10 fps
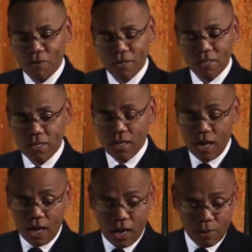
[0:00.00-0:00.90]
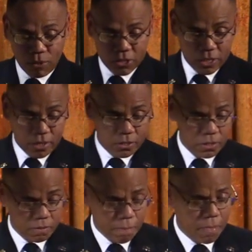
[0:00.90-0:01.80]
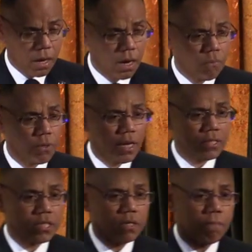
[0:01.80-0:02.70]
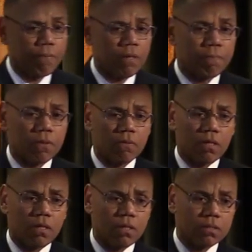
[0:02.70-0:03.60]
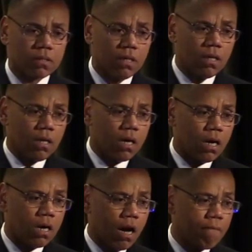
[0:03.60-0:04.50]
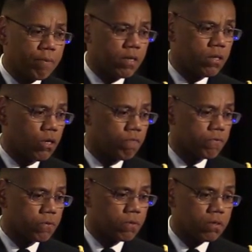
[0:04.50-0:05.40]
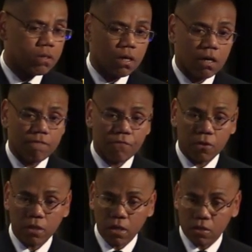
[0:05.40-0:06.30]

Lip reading: Well, I would tell you, what I tell people is I've been in over 40